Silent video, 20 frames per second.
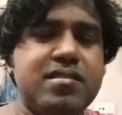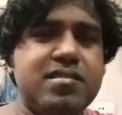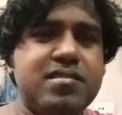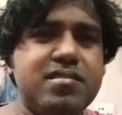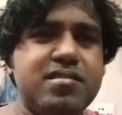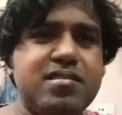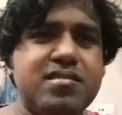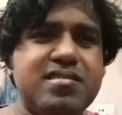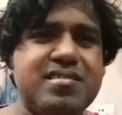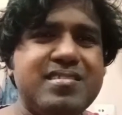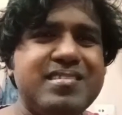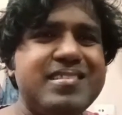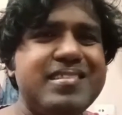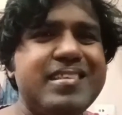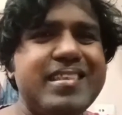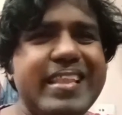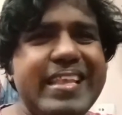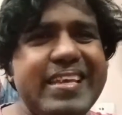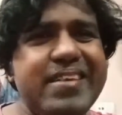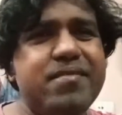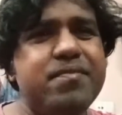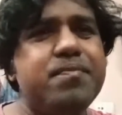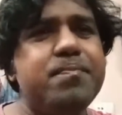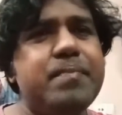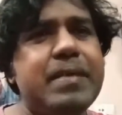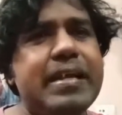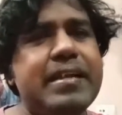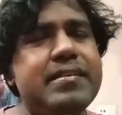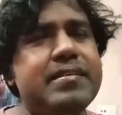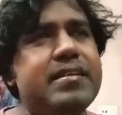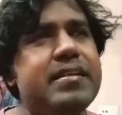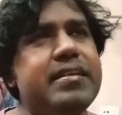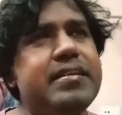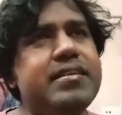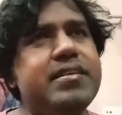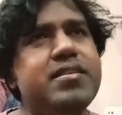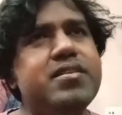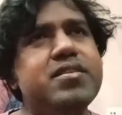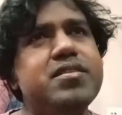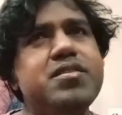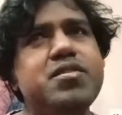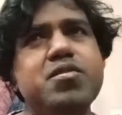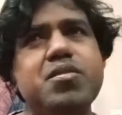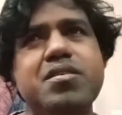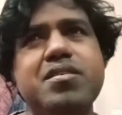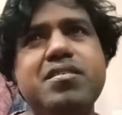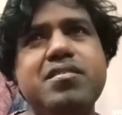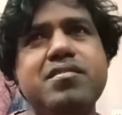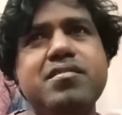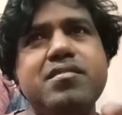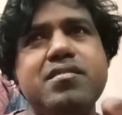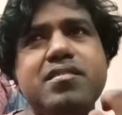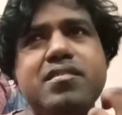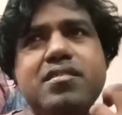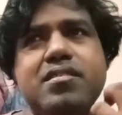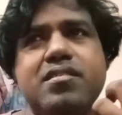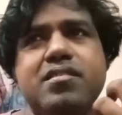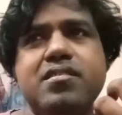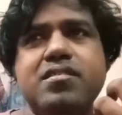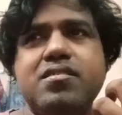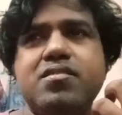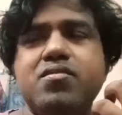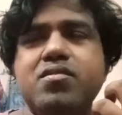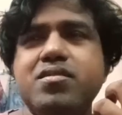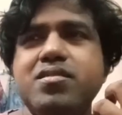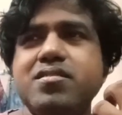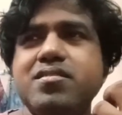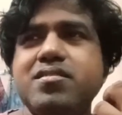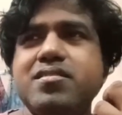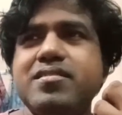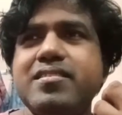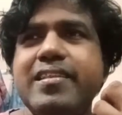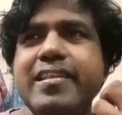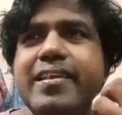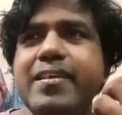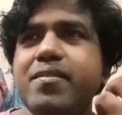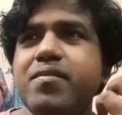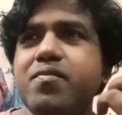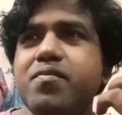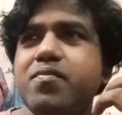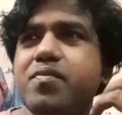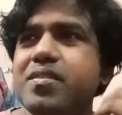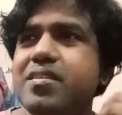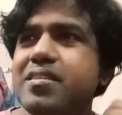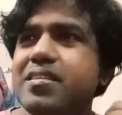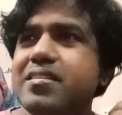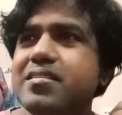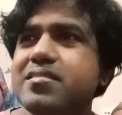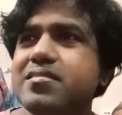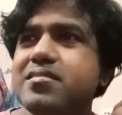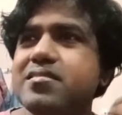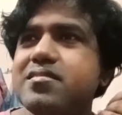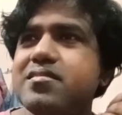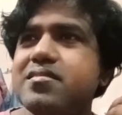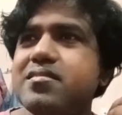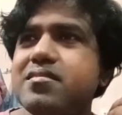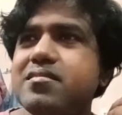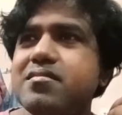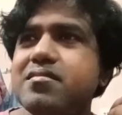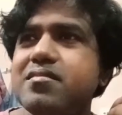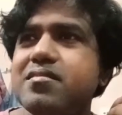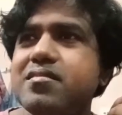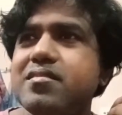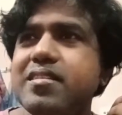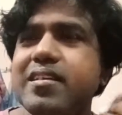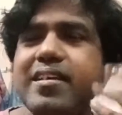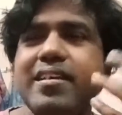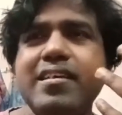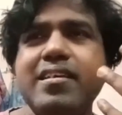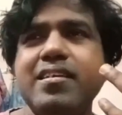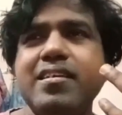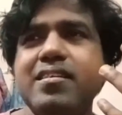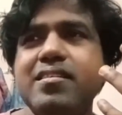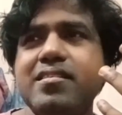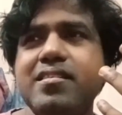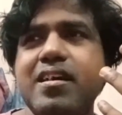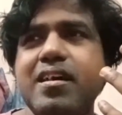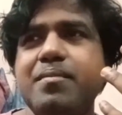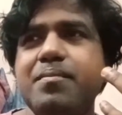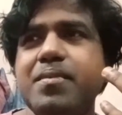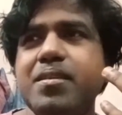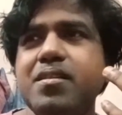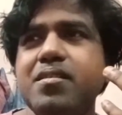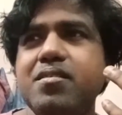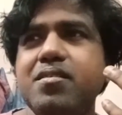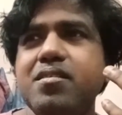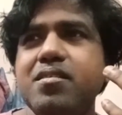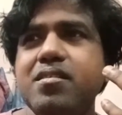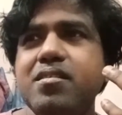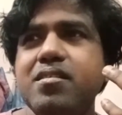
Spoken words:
a slave mentality, or you're just slave with this thing. I mean,